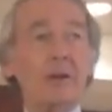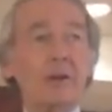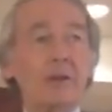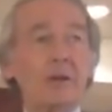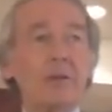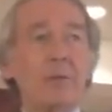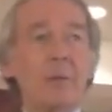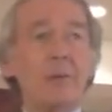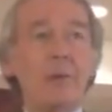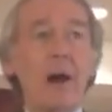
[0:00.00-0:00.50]

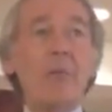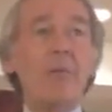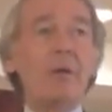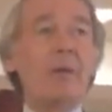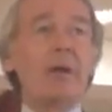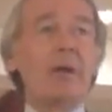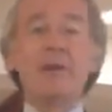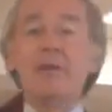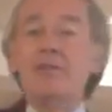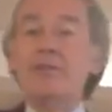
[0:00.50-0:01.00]
the
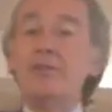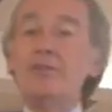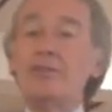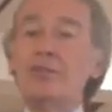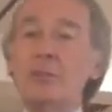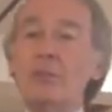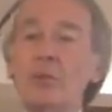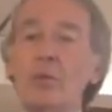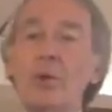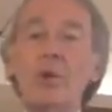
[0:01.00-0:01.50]

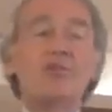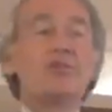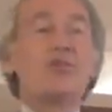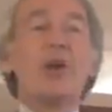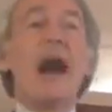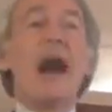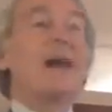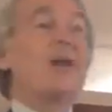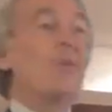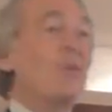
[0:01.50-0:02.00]
Republicans will
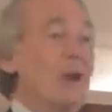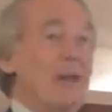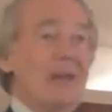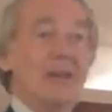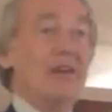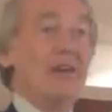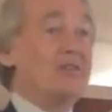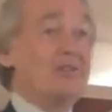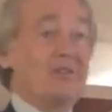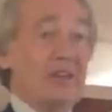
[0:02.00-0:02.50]
try to win
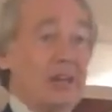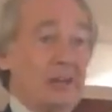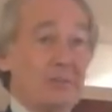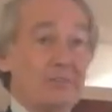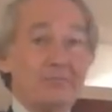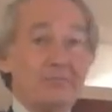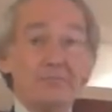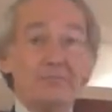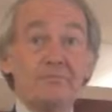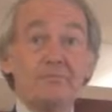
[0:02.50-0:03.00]
this seat.
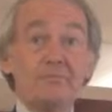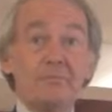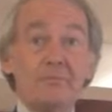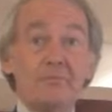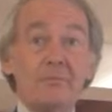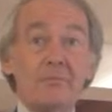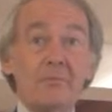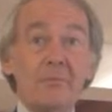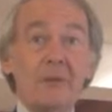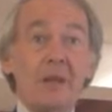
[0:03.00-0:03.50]

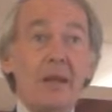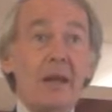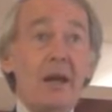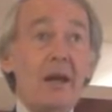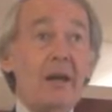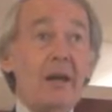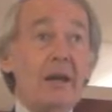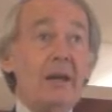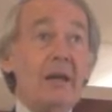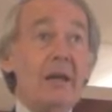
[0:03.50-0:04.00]

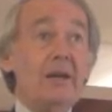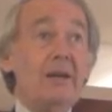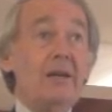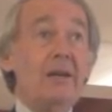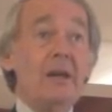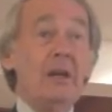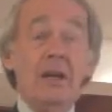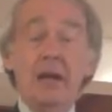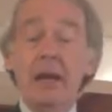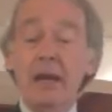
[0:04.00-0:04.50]
Uh,
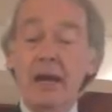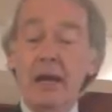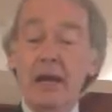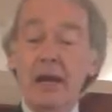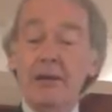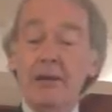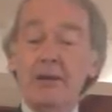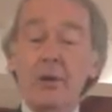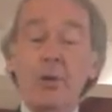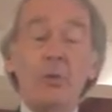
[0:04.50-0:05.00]
and
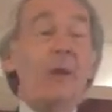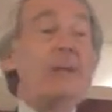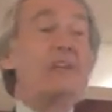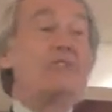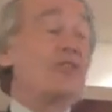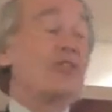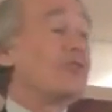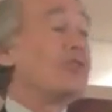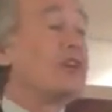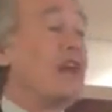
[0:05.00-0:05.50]
and uh, we
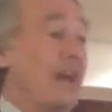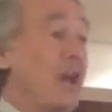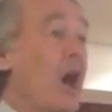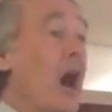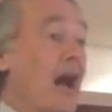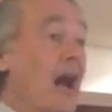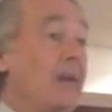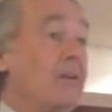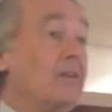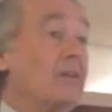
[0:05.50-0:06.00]
just
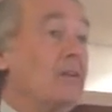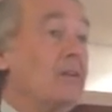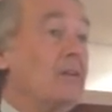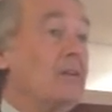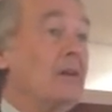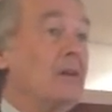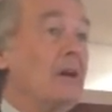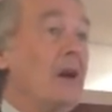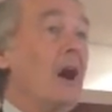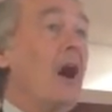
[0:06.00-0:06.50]
cannot
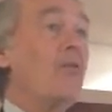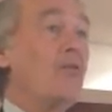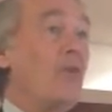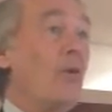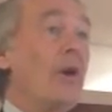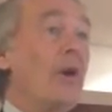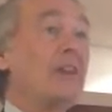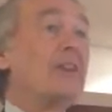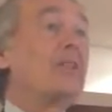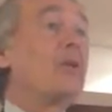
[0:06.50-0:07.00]

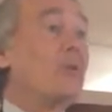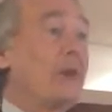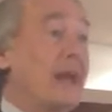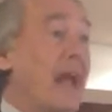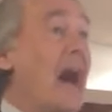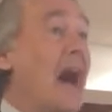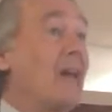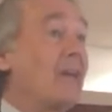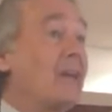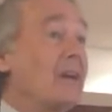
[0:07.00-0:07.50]
avoid the
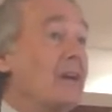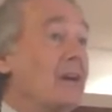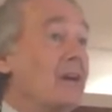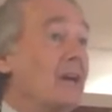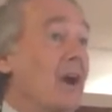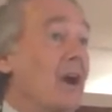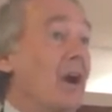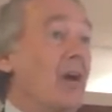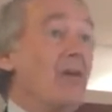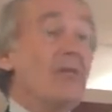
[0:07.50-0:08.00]
reality
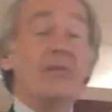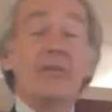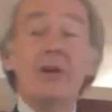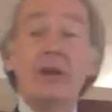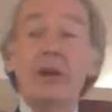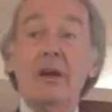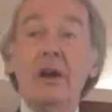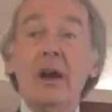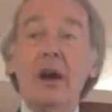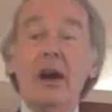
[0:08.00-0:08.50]
of
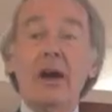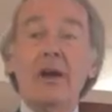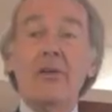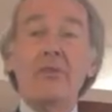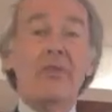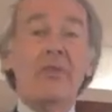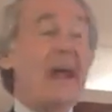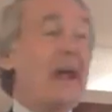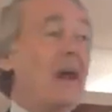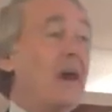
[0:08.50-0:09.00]
uh,
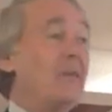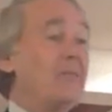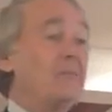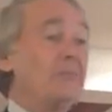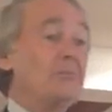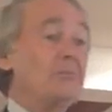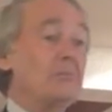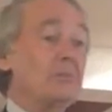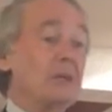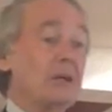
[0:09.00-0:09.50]
their
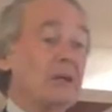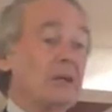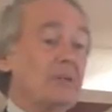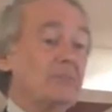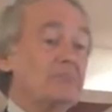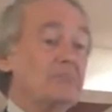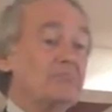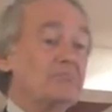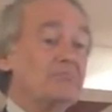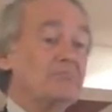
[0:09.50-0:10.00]
um,
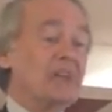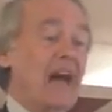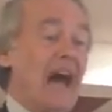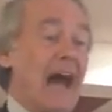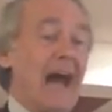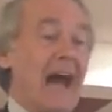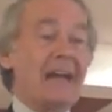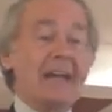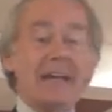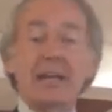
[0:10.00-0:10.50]

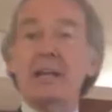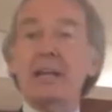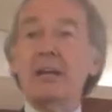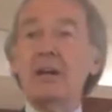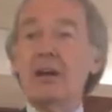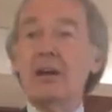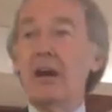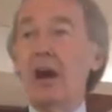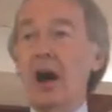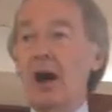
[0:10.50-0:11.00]
targeting
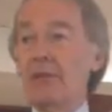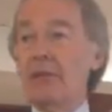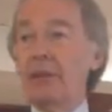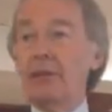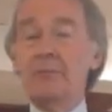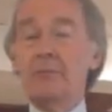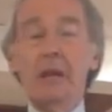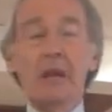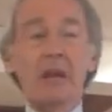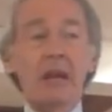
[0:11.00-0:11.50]
of it.
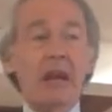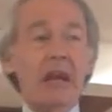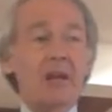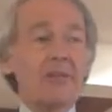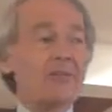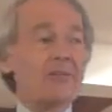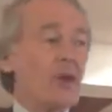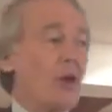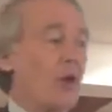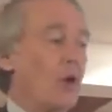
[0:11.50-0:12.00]

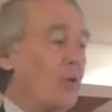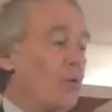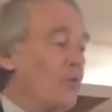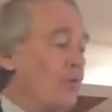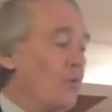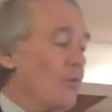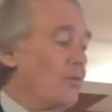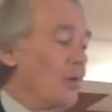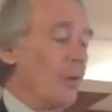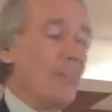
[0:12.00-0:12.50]
And so,
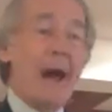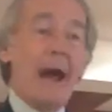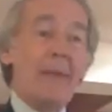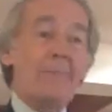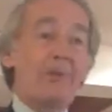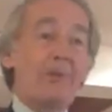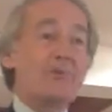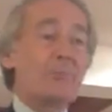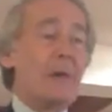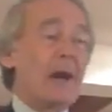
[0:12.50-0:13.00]
from my
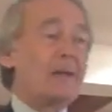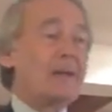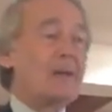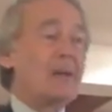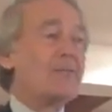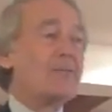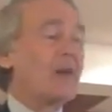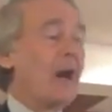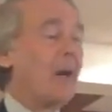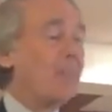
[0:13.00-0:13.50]

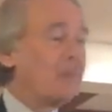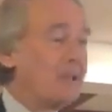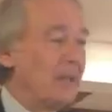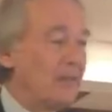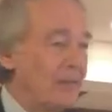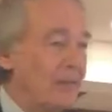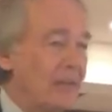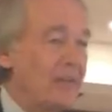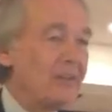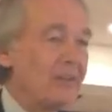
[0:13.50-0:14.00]
perspective, I'm
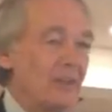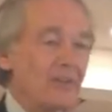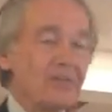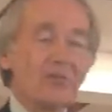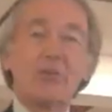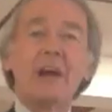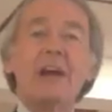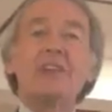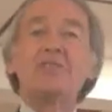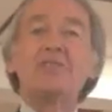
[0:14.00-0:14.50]
giving
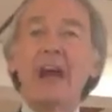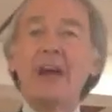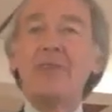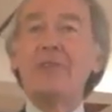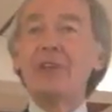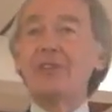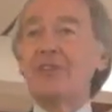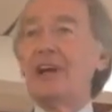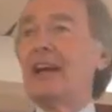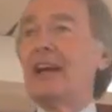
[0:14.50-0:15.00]
this race
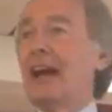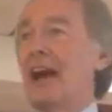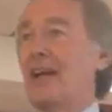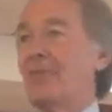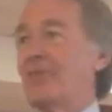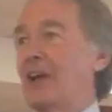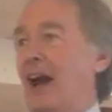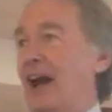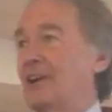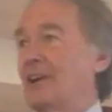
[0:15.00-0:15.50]
everything
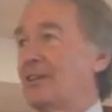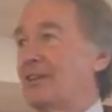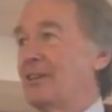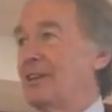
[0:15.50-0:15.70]
I've got.